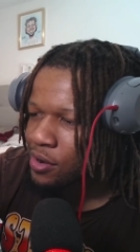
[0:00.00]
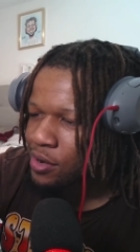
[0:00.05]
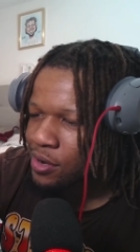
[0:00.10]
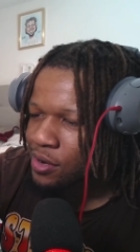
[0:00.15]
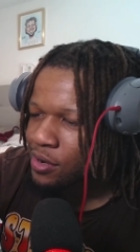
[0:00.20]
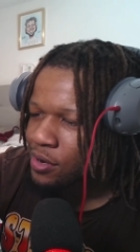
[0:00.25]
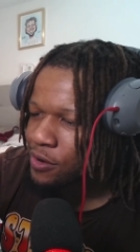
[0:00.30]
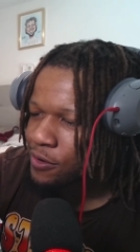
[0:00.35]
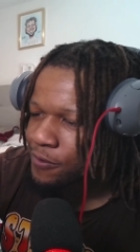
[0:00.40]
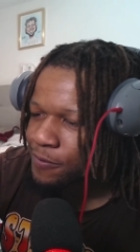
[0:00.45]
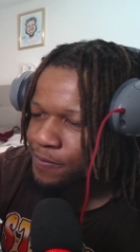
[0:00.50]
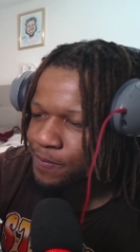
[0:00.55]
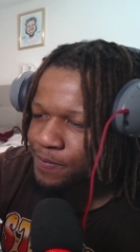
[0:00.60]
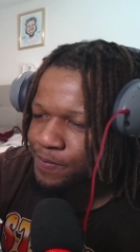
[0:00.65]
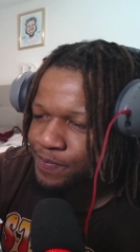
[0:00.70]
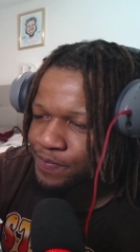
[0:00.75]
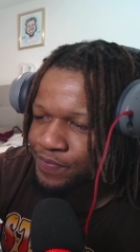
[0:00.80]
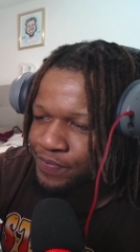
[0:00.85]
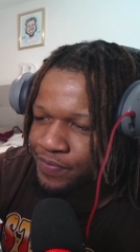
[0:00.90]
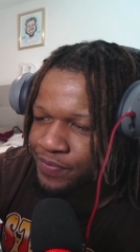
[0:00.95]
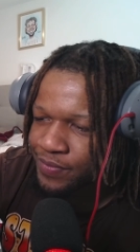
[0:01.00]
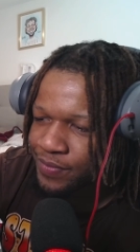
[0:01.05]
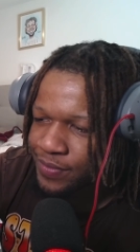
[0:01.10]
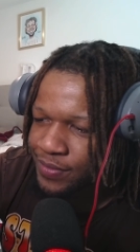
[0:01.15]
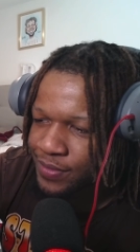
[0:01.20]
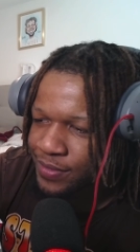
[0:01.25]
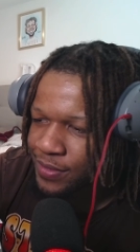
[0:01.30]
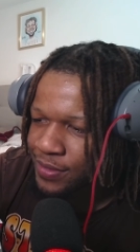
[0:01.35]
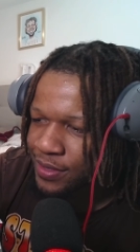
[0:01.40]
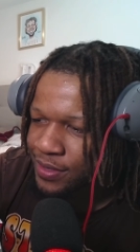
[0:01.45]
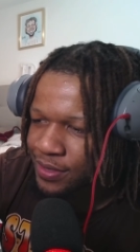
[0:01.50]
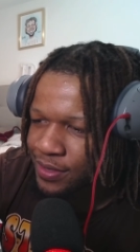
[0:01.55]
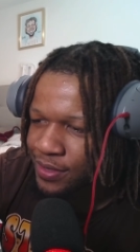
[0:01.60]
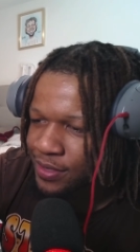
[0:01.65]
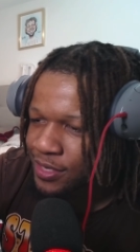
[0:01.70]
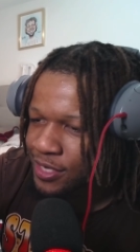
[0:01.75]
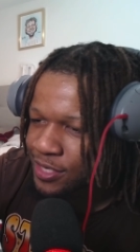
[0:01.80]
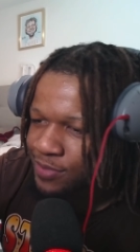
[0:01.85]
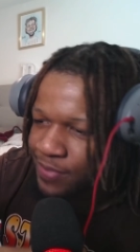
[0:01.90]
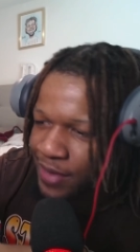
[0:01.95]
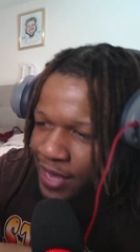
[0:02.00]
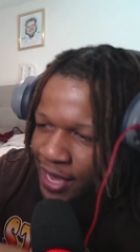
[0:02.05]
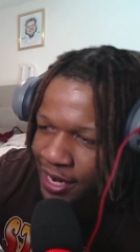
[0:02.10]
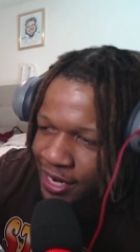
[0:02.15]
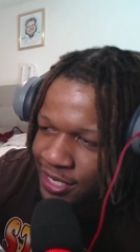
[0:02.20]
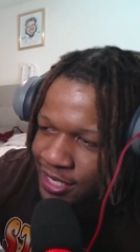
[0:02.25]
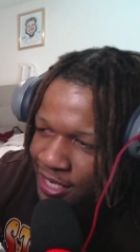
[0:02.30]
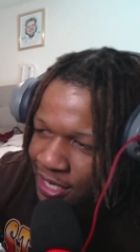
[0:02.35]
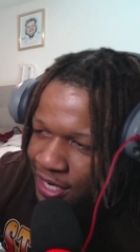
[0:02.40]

What the? This man is a,